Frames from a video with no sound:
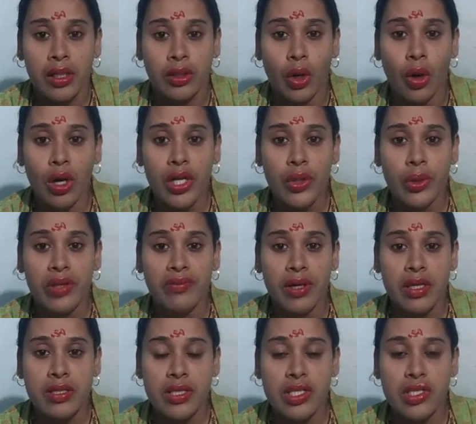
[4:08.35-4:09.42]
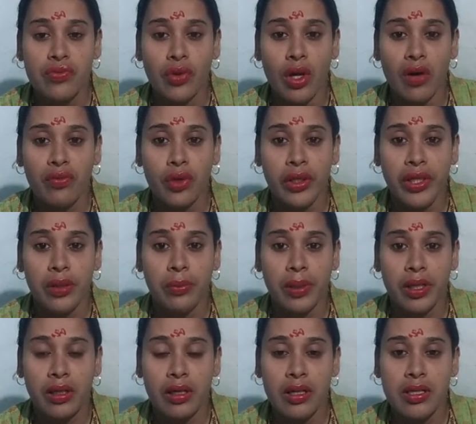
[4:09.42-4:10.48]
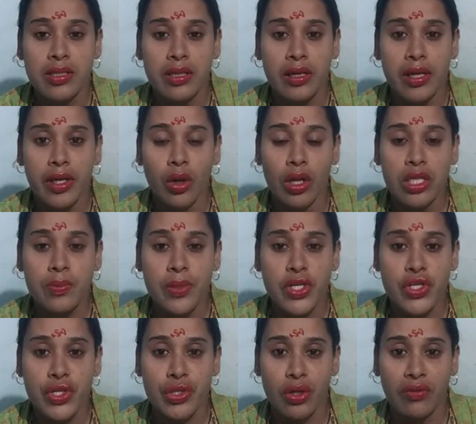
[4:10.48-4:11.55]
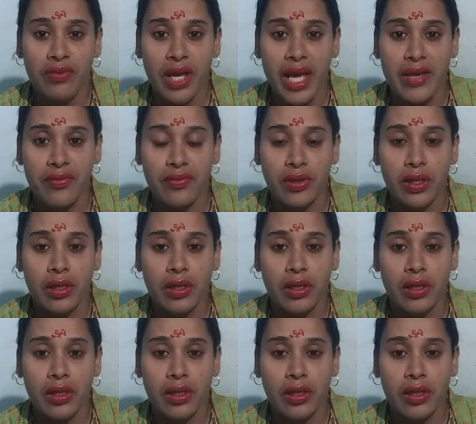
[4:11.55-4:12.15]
The whole universe is full of fructive workers in all species of life.